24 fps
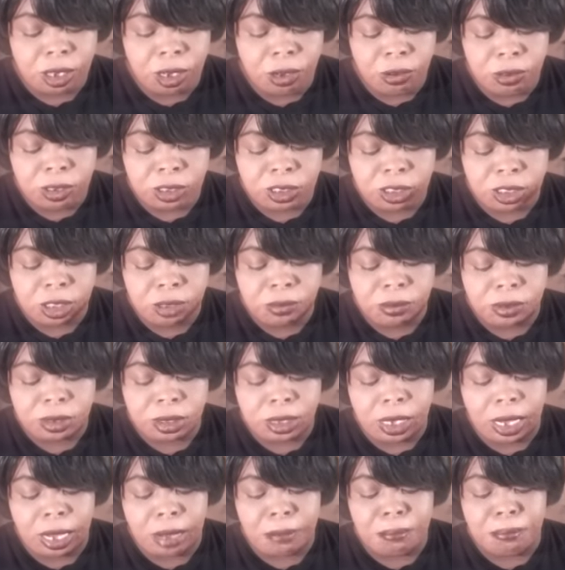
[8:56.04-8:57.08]
go, and she
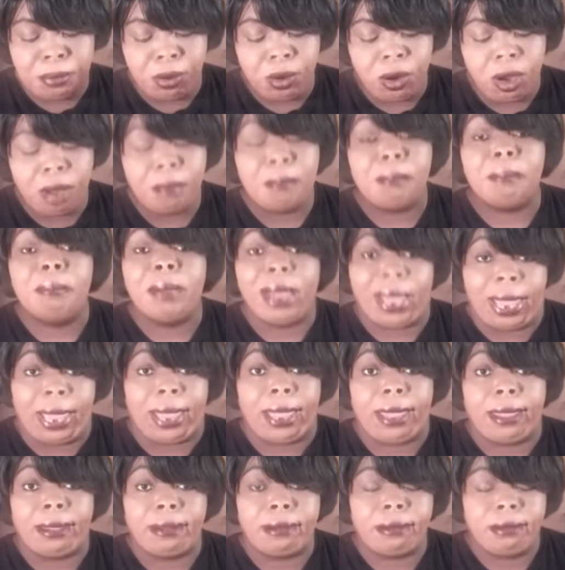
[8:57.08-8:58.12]
was like, boy, bye.
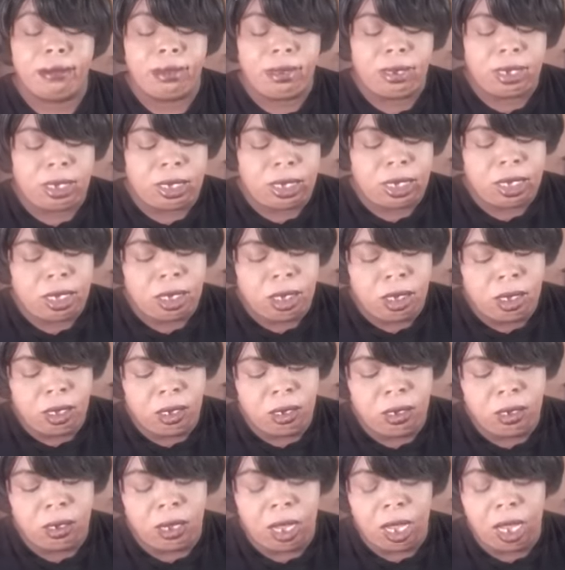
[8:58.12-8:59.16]

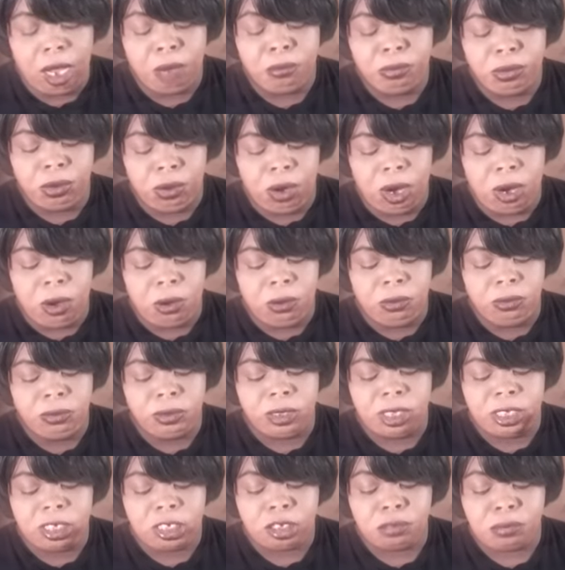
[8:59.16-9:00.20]
Uh, I'm
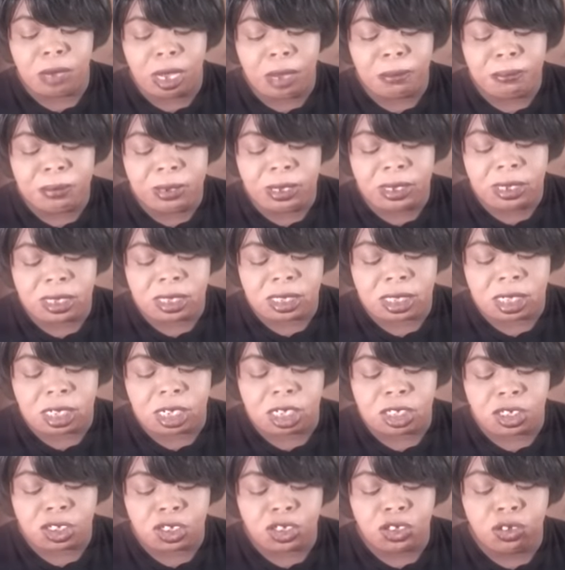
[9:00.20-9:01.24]
grown. This is my business,
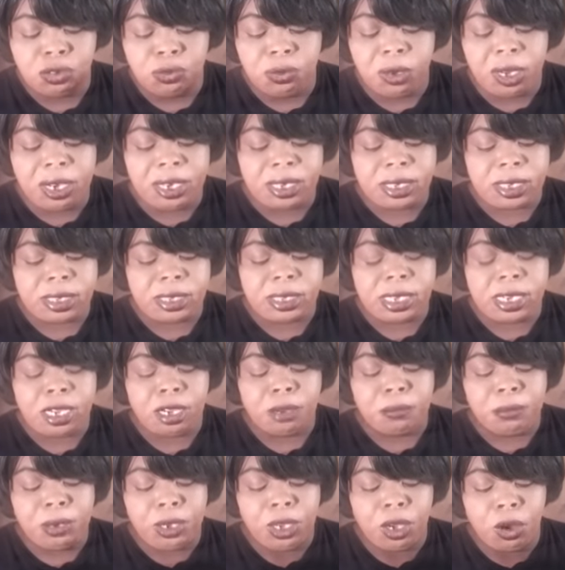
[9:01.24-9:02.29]
and until you ready to
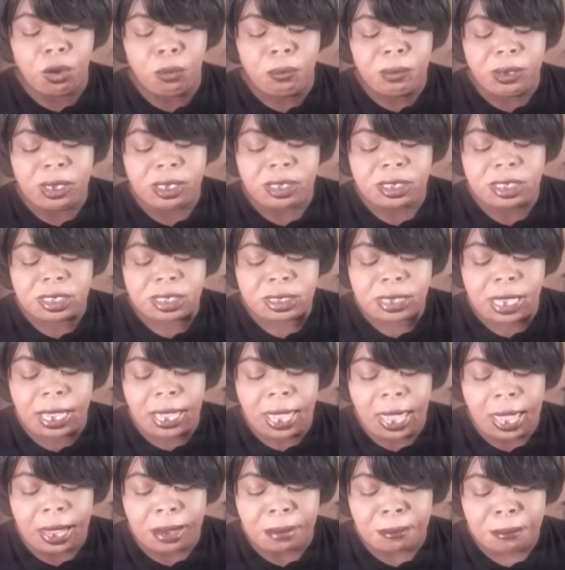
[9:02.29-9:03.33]
tell me your business,
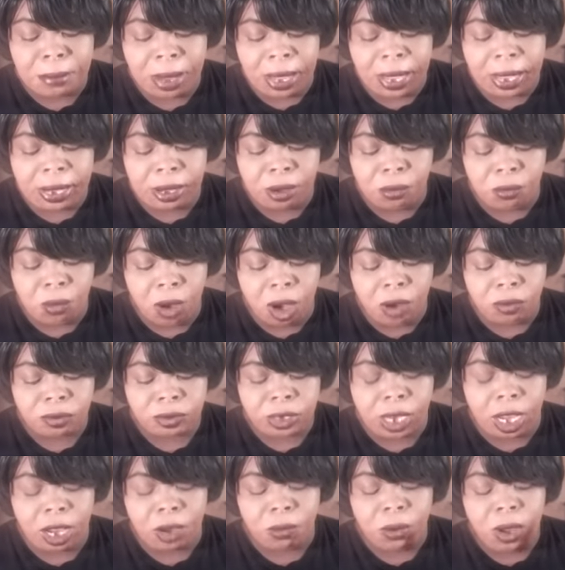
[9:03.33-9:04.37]
stay out of mine, and
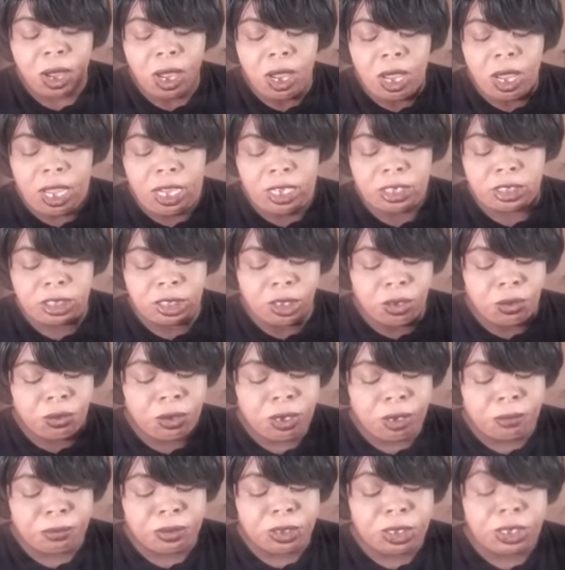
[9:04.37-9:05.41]
walked out and
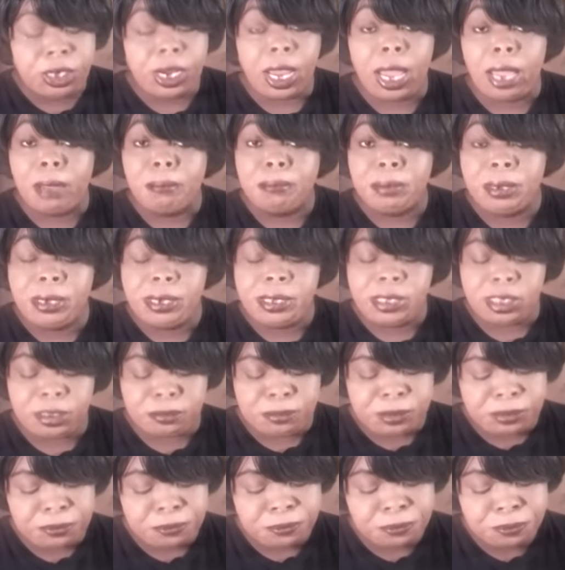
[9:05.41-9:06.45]
told him, good night,
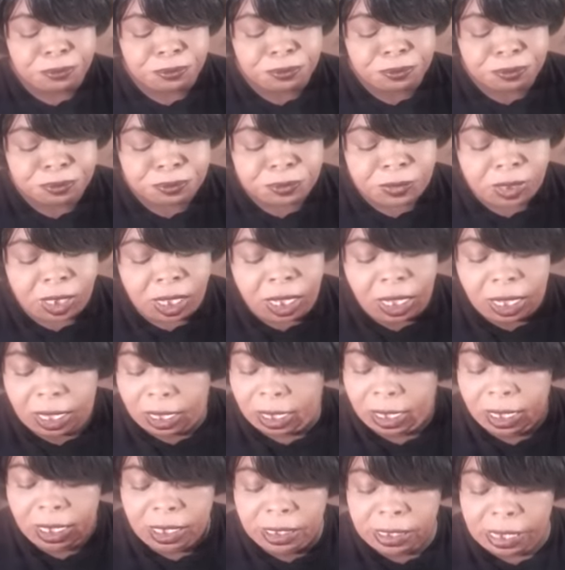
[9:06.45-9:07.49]
Benjamin.
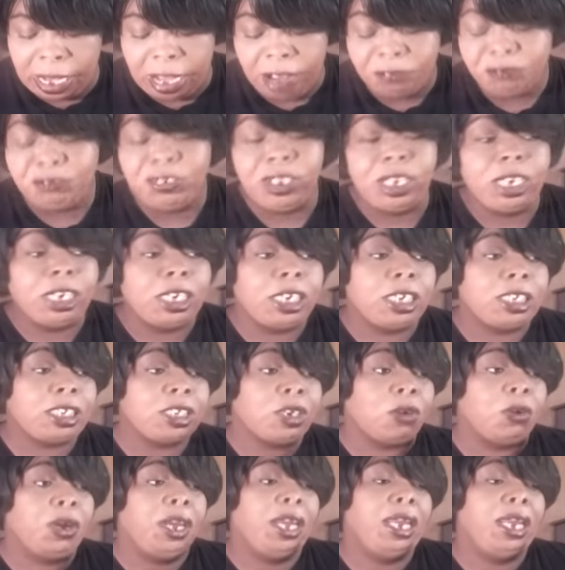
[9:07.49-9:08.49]
And he's not feeling it, so